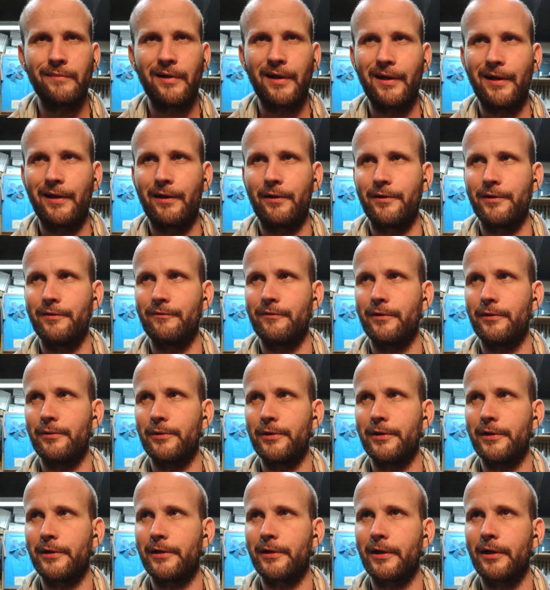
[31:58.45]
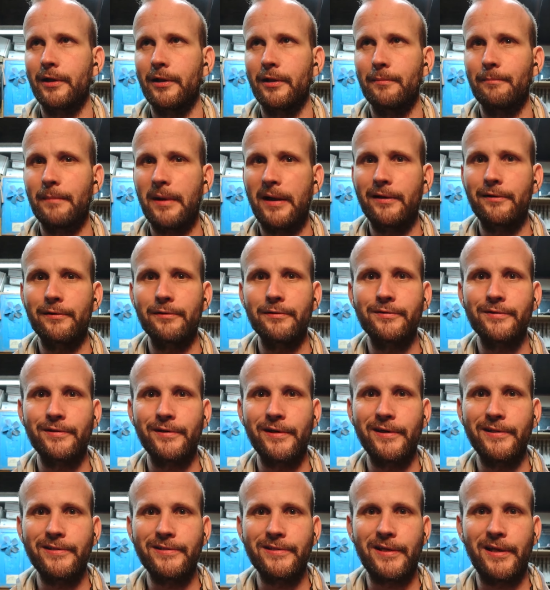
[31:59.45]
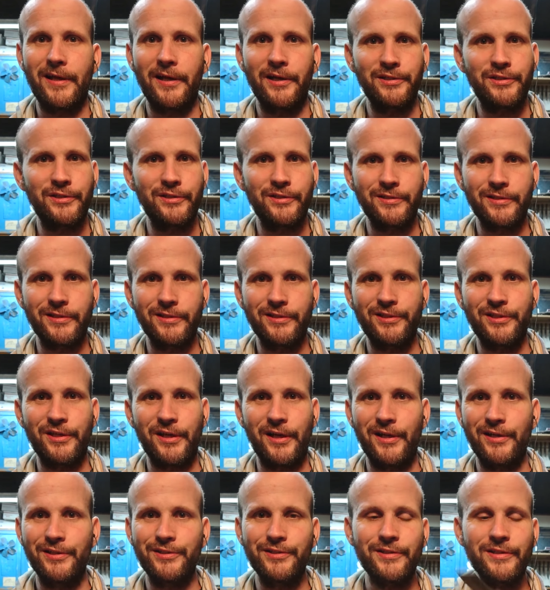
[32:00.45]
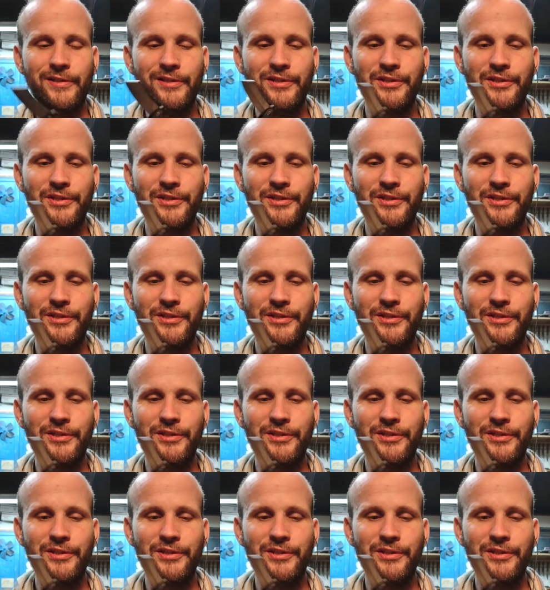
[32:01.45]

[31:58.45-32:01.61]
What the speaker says: I don't even know what you call it, microtransactions that change the